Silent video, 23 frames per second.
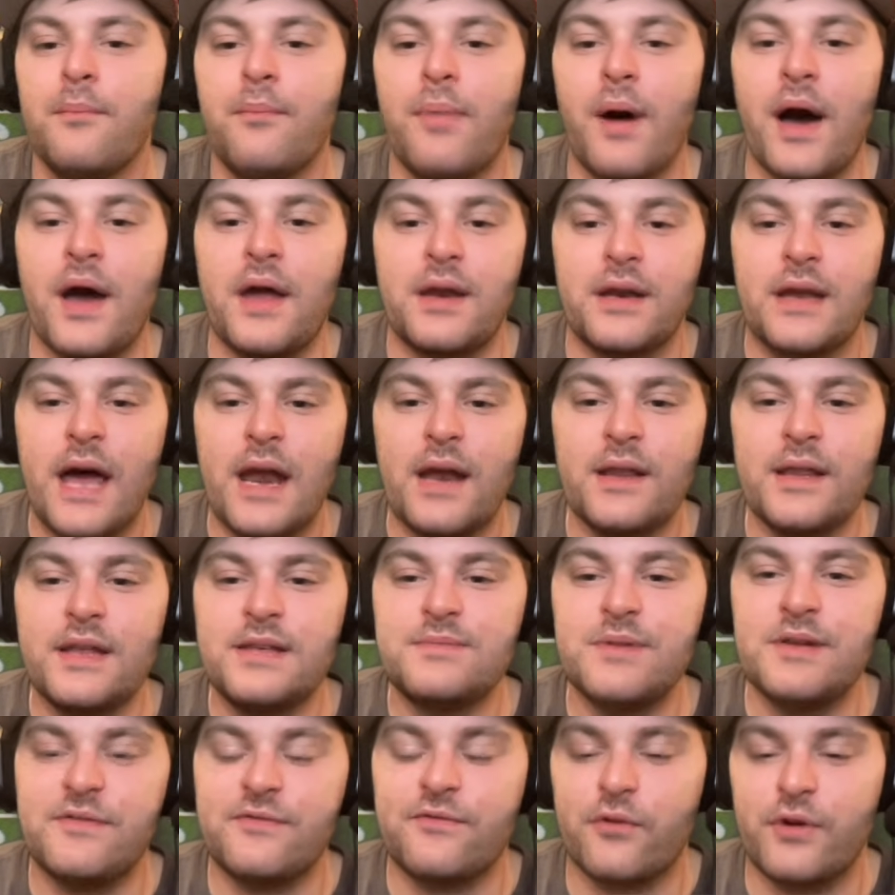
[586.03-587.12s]
but kind of
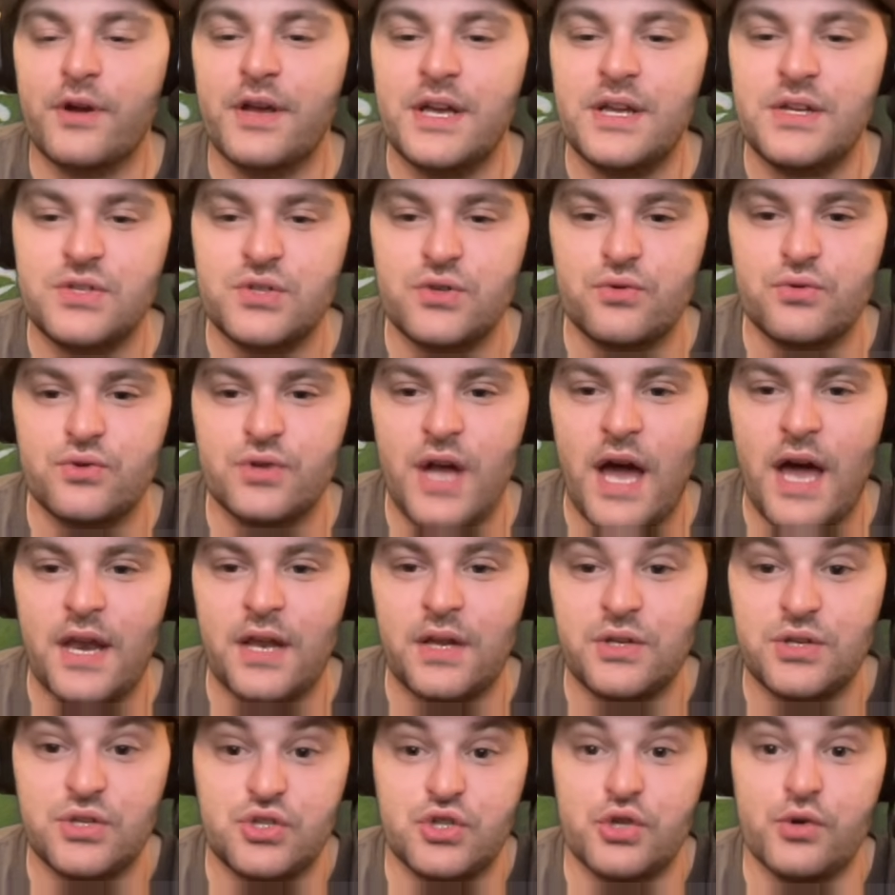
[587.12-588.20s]
leaves me free to kind
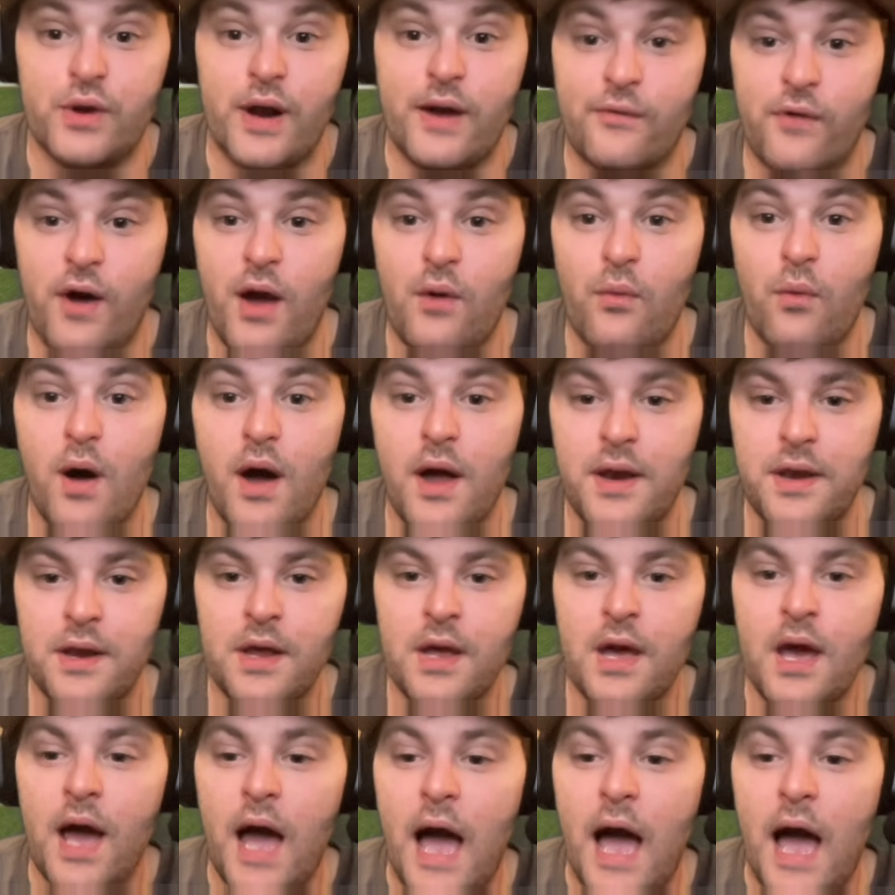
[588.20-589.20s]
of just do whatever I want.